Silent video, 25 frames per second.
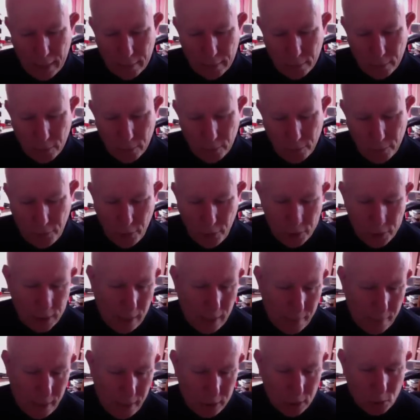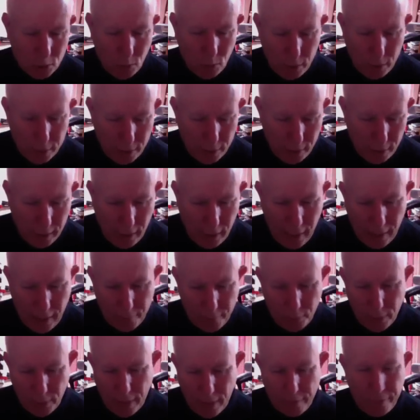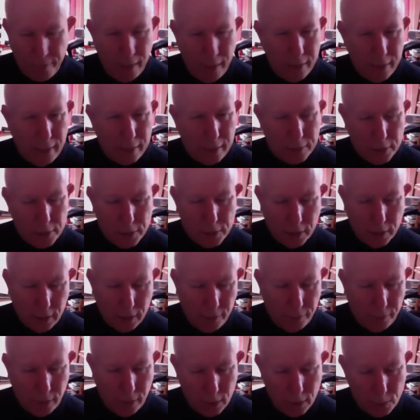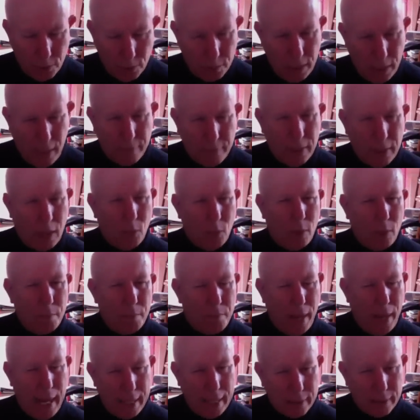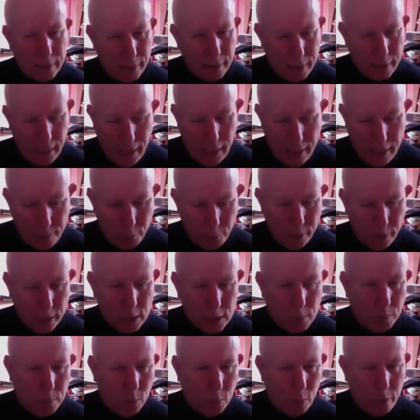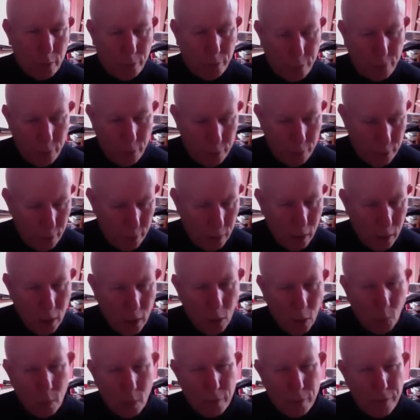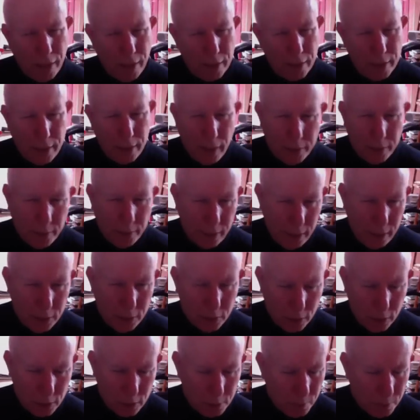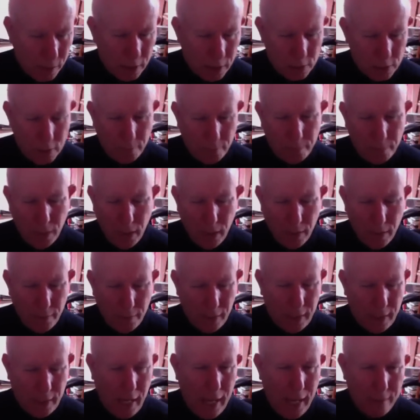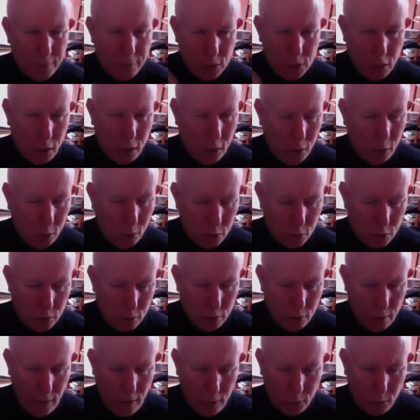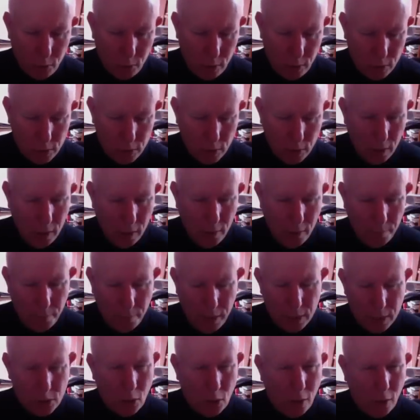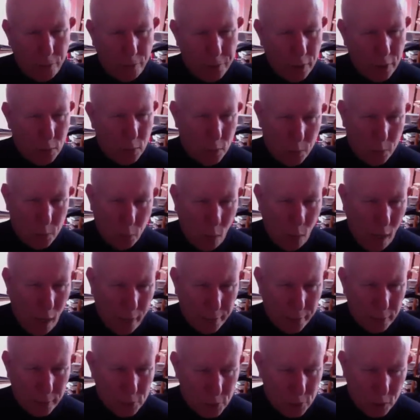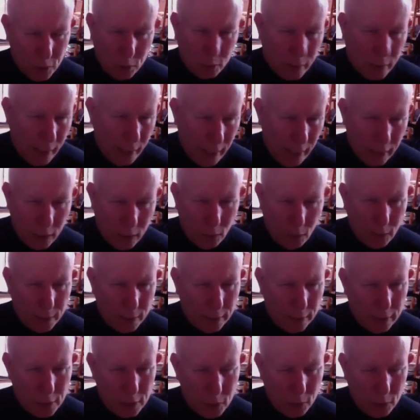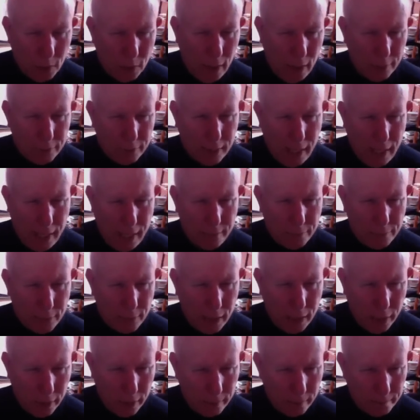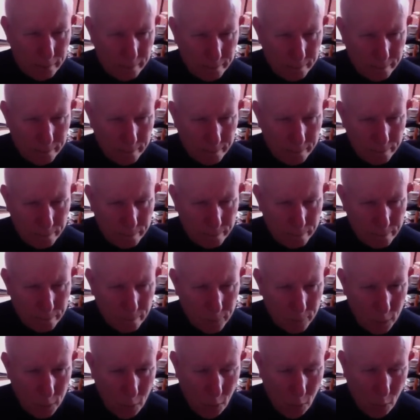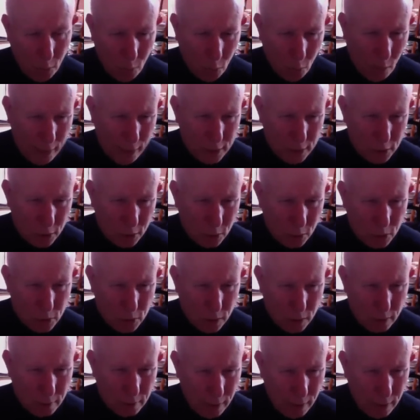first time I just went to the cave. When I found out the significance from David, I went back to the cave. We explored further. We found another entrance because the, the cave is huge entrance, but it's all filled with water. So you can't go in unless you have cave gear, you know, or wetsuits and, and,